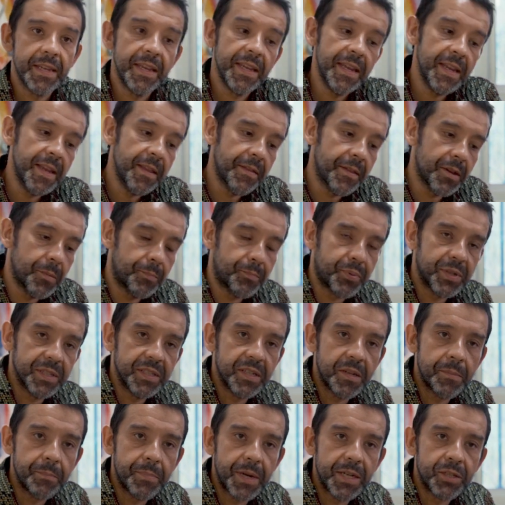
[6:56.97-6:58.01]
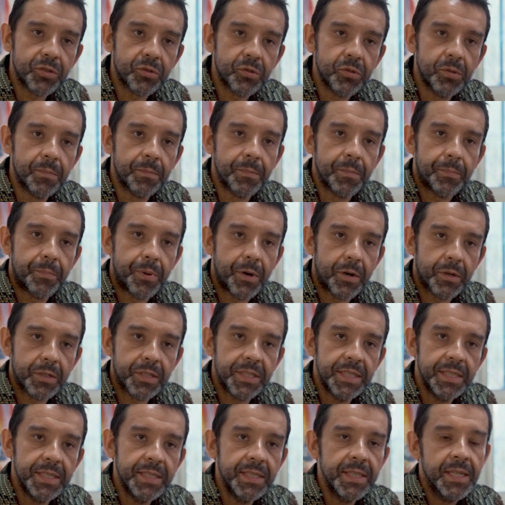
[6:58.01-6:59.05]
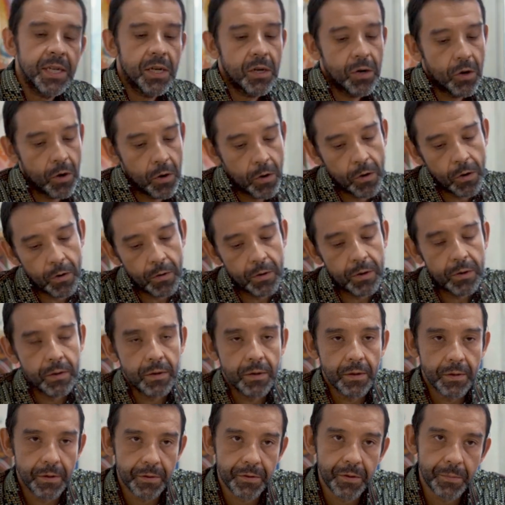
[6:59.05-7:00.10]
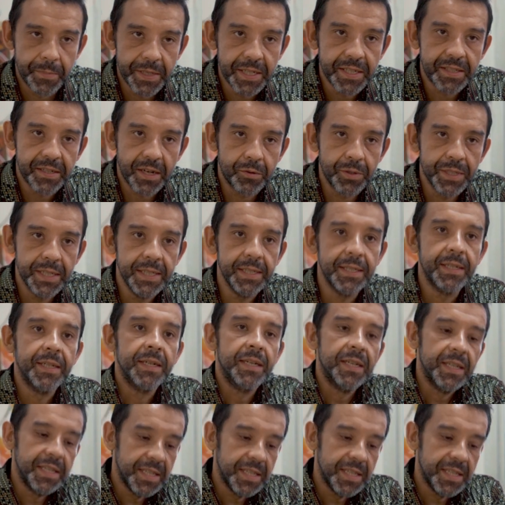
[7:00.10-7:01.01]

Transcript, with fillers: either President Bazoum party or uh, the military,